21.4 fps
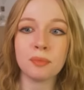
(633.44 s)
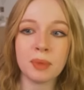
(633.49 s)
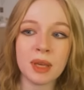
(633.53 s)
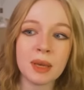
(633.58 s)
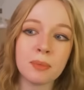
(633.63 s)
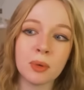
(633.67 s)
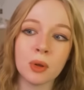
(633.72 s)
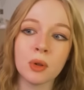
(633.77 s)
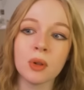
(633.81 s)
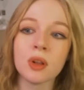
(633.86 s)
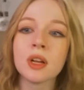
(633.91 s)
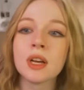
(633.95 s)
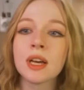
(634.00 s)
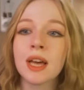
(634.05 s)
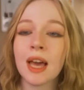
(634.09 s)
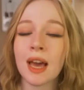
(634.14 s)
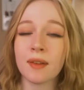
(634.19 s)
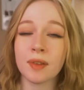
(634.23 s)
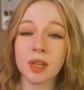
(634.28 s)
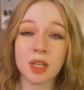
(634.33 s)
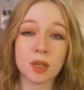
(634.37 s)
people
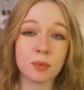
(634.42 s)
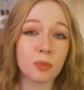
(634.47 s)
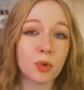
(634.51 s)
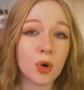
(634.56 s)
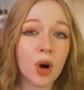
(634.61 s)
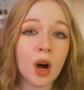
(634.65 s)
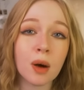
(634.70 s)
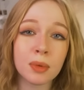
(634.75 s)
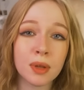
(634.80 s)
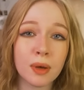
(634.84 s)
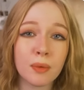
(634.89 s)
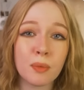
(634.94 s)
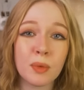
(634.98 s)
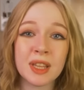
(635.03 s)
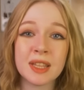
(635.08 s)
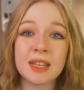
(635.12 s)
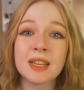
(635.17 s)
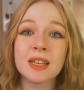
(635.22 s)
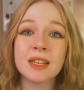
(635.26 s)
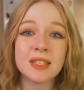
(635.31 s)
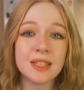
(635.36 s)
having a problem
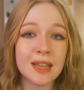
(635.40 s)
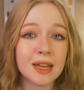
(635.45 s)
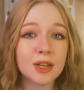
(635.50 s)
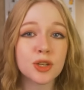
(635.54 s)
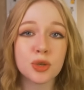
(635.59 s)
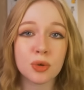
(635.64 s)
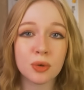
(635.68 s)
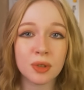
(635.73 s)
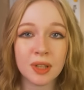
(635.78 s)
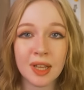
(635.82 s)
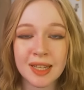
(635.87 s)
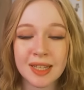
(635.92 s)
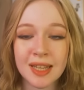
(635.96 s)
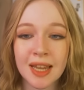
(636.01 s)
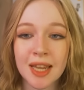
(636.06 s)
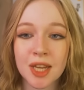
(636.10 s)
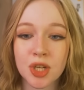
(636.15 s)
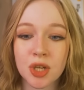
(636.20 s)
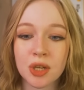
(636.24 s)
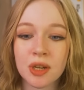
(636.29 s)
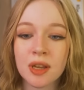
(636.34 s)
with
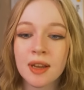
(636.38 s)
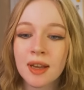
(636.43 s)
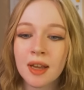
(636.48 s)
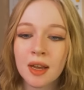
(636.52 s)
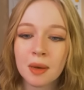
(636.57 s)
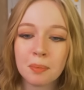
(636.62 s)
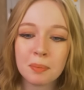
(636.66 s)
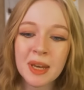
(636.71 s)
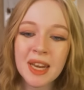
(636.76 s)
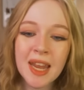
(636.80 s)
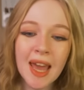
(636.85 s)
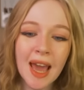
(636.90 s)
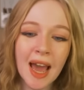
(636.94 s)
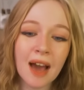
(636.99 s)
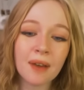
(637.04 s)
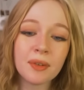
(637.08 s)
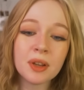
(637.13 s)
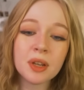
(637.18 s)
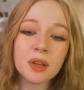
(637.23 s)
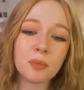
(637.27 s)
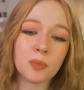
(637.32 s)
sexualization, but having a